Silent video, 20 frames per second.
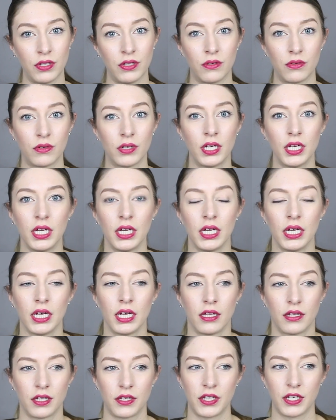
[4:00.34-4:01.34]
knew
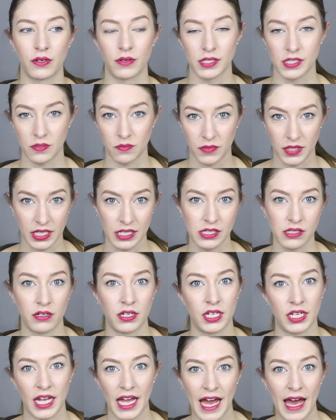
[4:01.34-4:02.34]
that there were some things
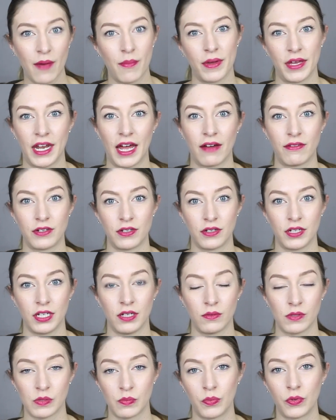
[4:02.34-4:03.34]
starting to happen after
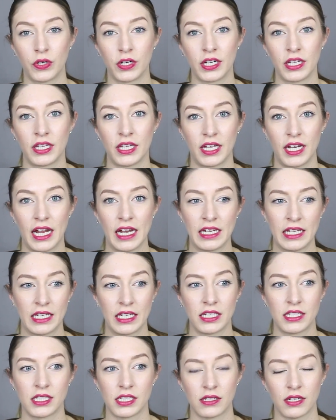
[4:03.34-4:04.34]
he was born, that I
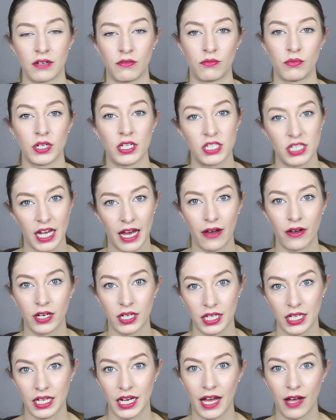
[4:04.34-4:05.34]
needed to reach out
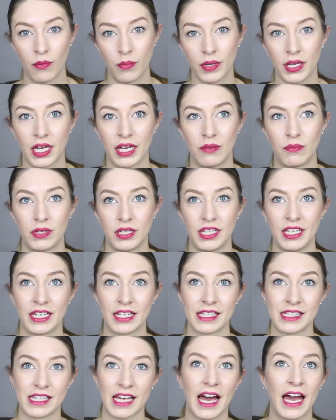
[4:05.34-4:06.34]
and get help again. But the
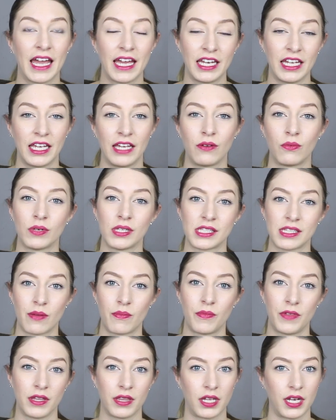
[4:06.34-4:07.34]
anxiety was
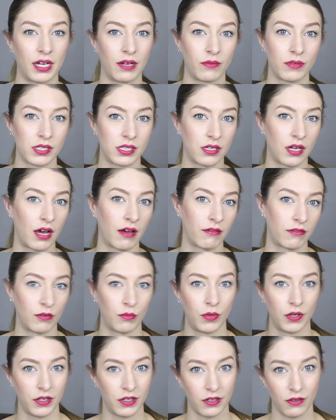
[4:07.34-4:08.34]
something that I was not
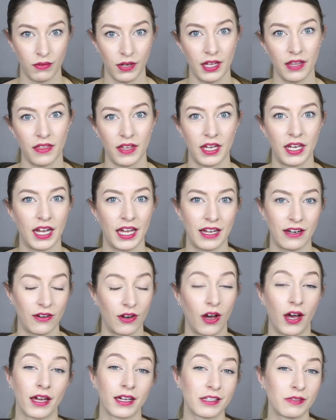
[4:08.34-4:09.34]
familiar with, I had
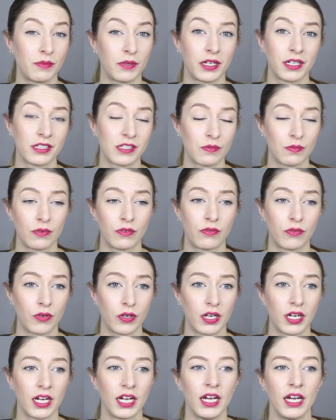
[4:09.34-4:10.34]
not experienced
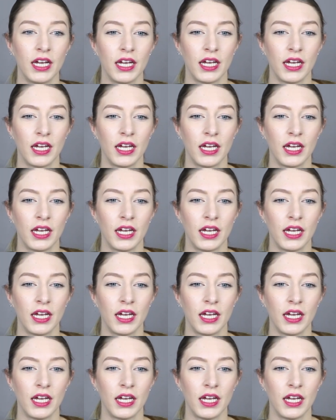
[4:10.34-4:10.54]
before.